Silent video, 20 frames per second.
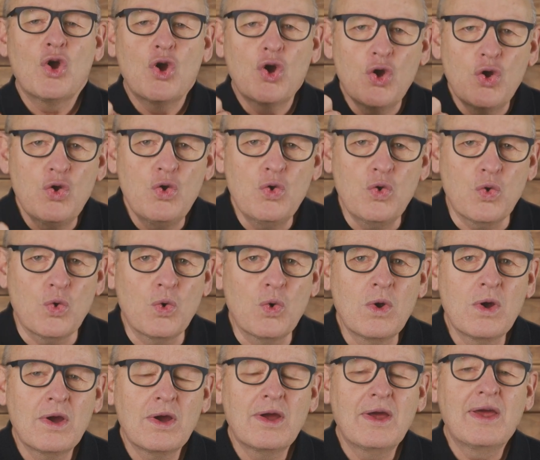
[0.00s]

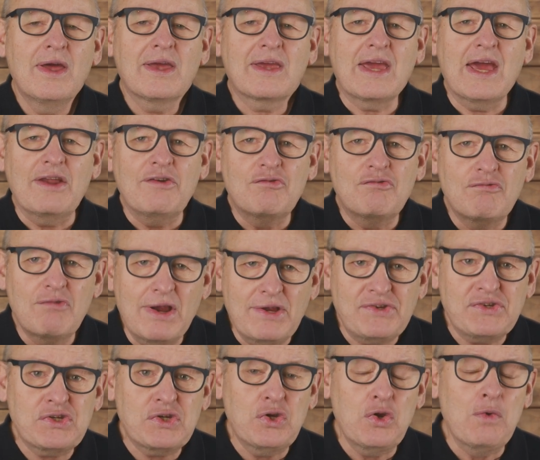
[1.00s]
Who can
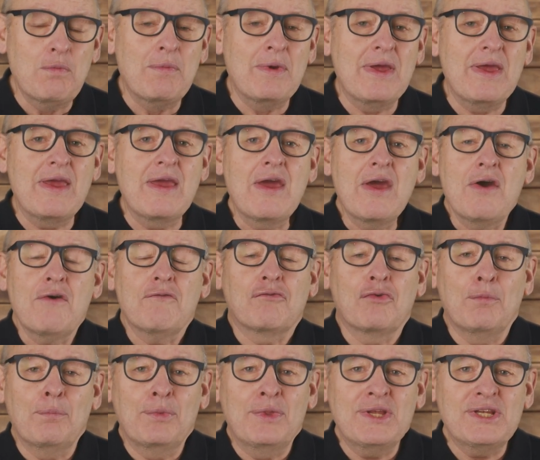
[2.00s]
rescue me
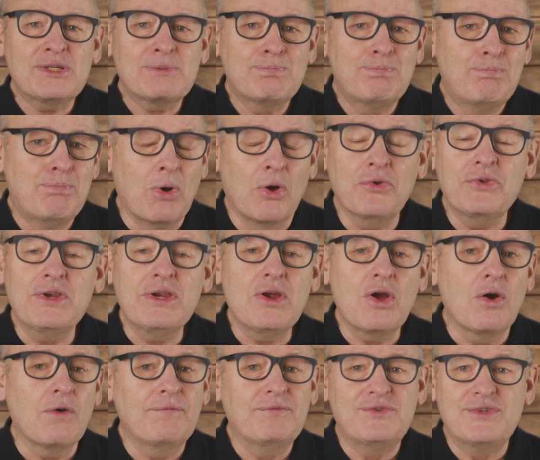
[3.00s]
from this body
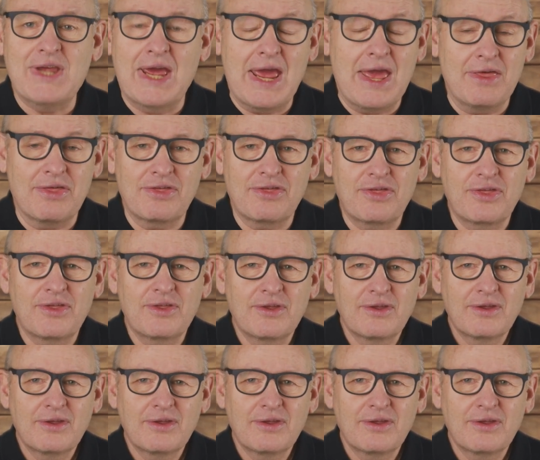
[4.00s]
of death?